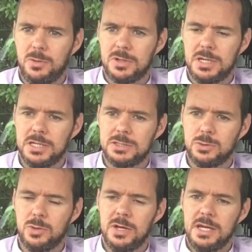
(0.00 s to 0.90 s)
Okay,
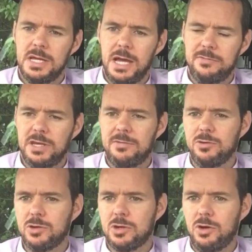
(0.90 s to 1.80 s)
so if you have
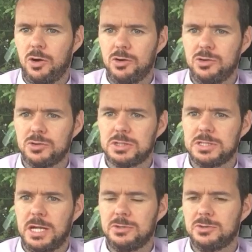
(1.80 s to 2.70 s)
a look on your
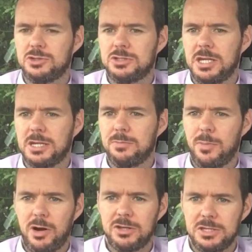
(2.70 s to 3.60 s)
standards check
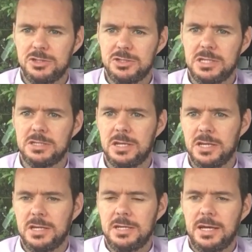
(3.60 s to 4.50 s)
marking sheet,
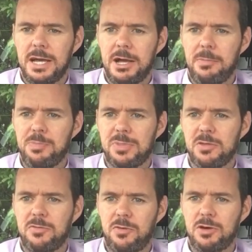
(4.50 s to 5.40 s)

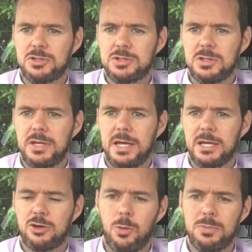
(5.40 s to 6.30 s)
the first
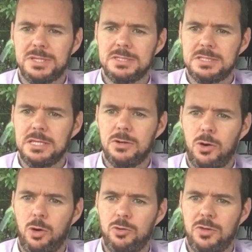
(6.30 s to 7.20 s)
competency
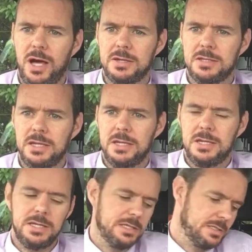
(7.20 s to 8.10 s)
on that
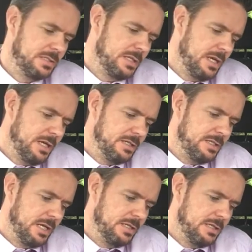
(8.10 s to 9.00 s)
is,
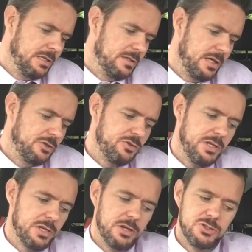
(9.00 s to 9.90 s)
did the
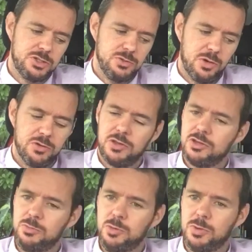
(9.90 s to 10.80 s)
trainer ensure that
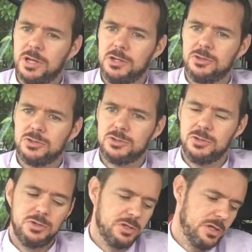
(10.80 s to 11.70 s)
the pupil
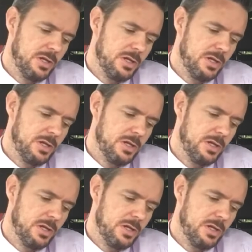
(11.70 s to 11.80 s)
understood,